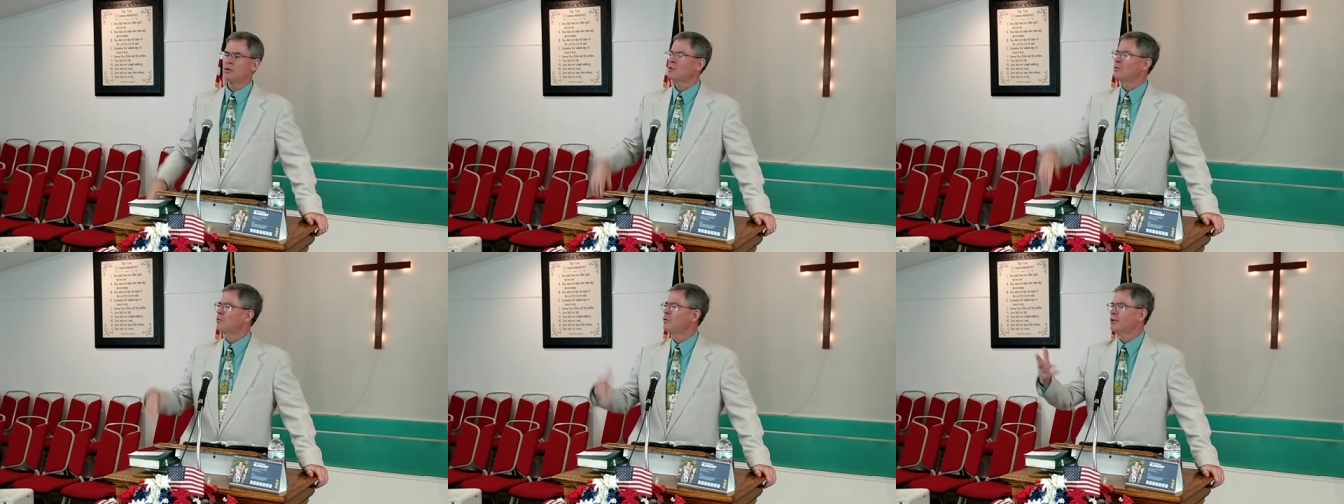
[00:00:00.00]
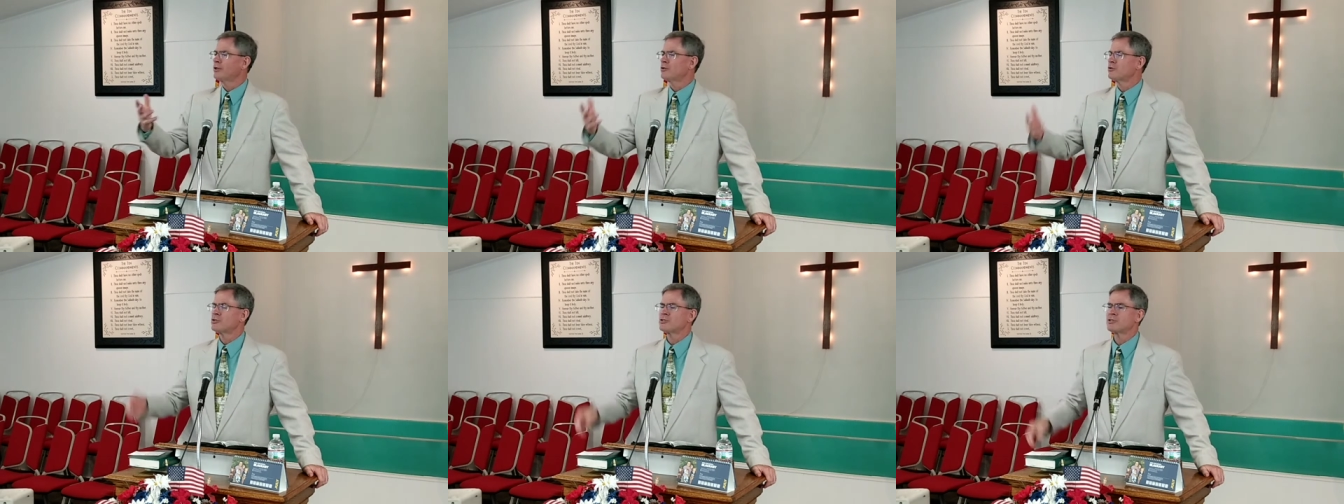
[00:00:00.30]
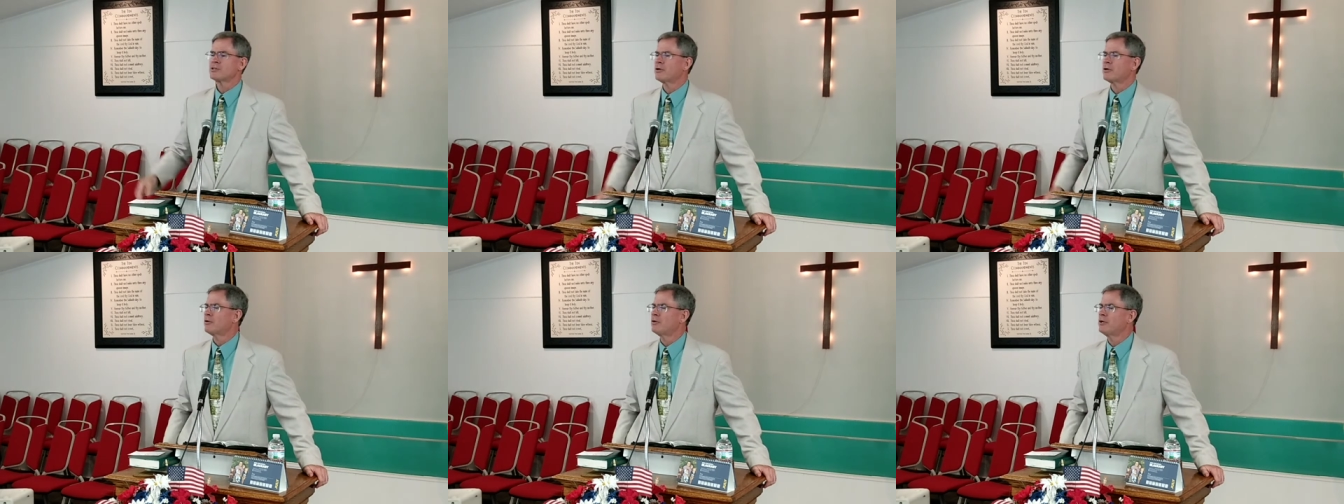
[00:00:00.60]
whether
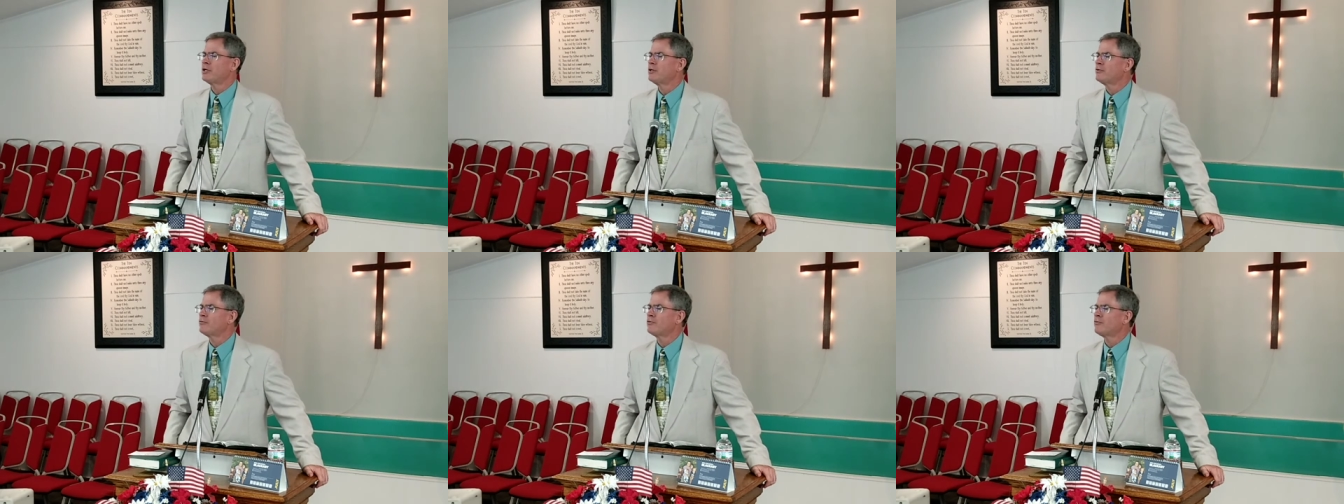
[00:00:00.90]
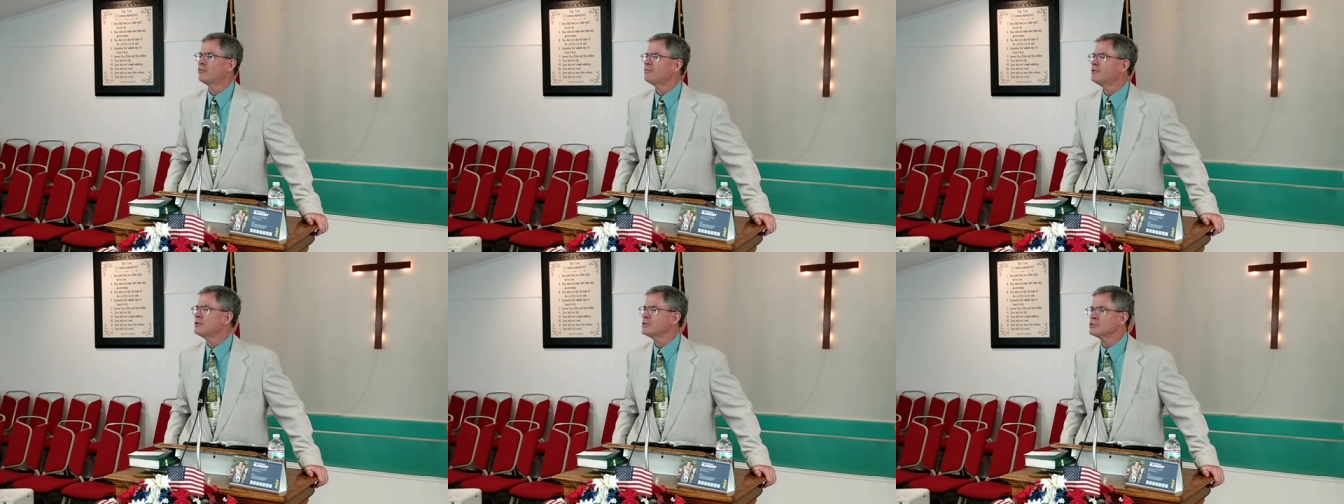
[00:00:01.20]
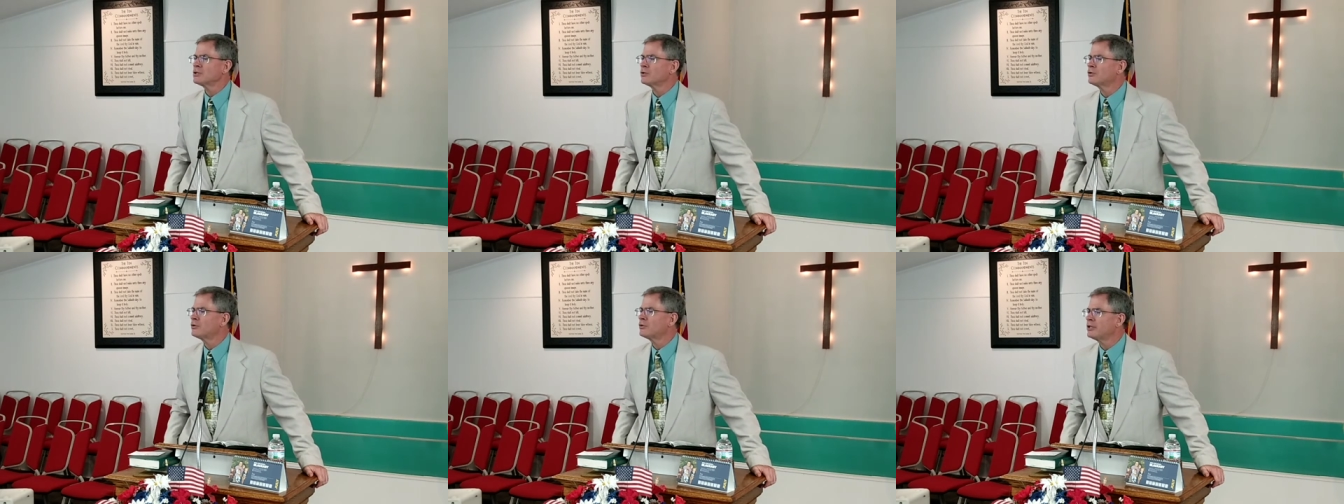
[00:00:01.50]
it's their need of a
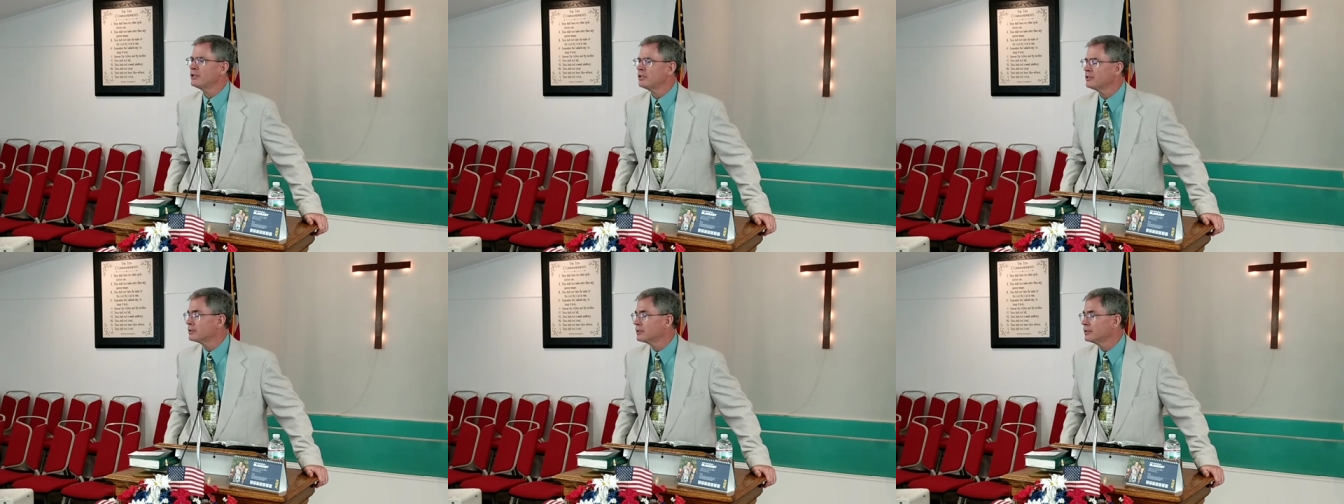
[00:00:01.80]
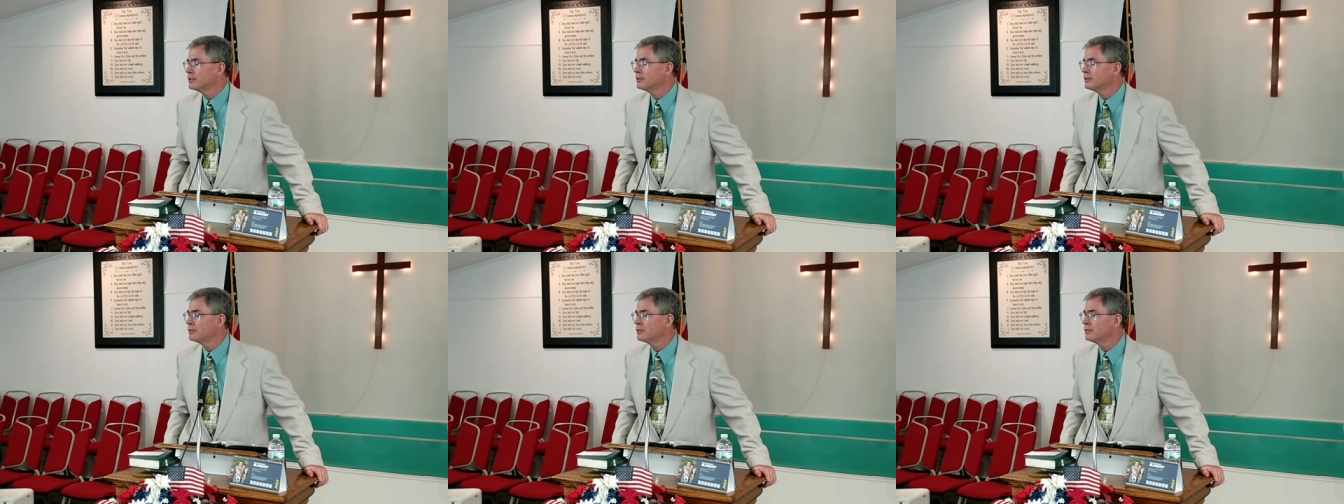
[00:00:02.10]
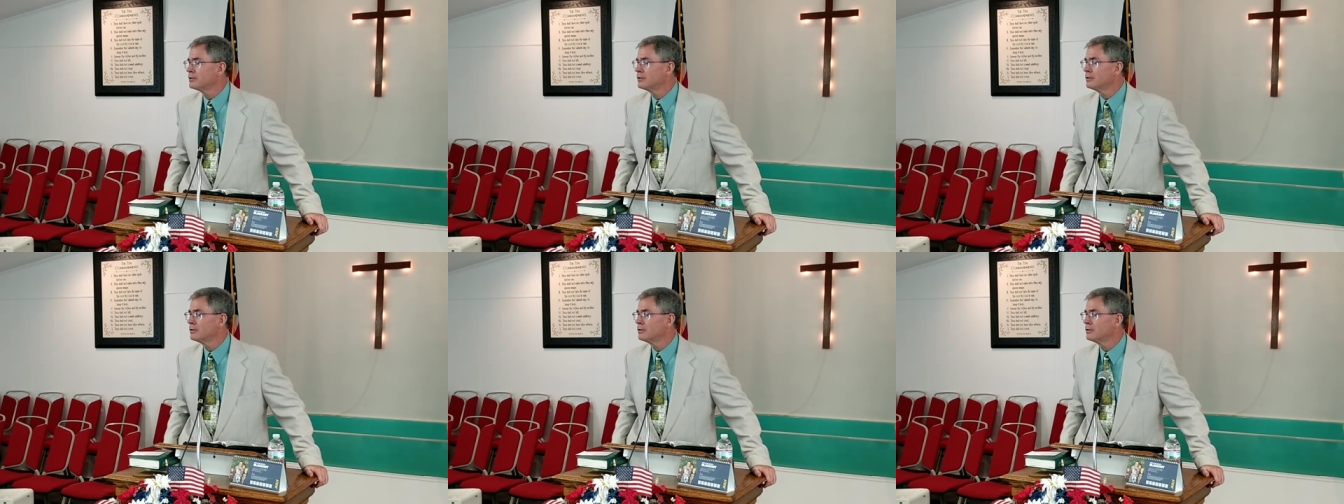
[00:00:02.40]
physical healing